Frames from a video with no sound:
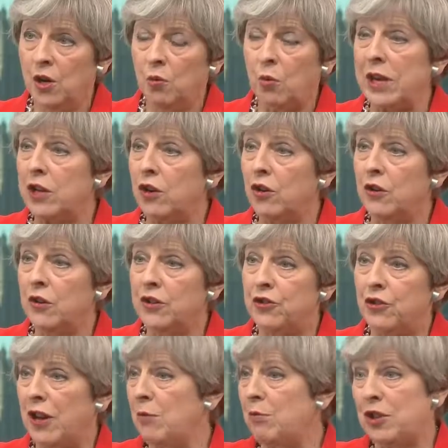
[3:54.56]
We could
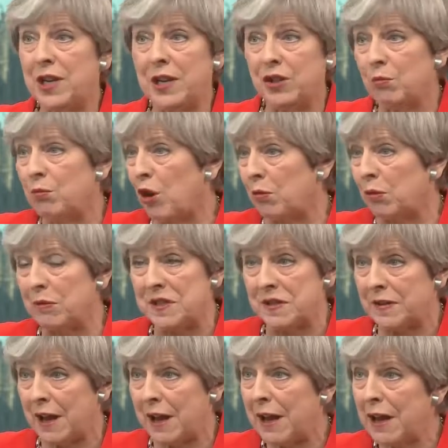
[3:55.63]
try and pretend the problem
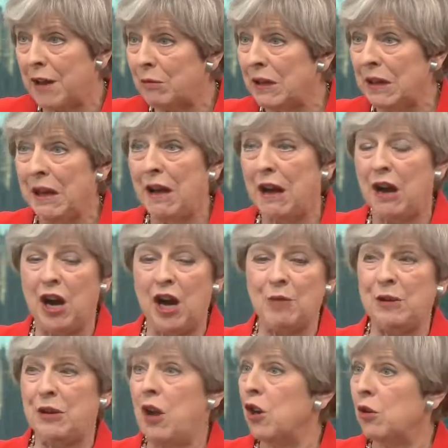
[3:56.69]
isn't there
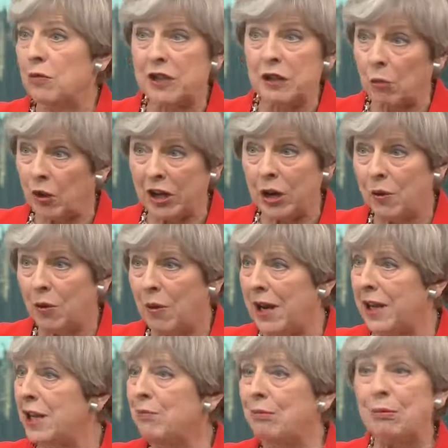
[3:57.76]
and hope that it will go
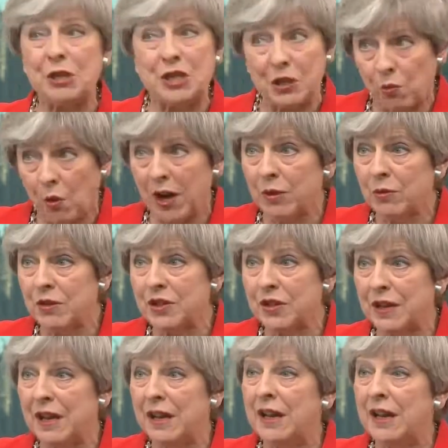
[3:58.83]
away, but it won't.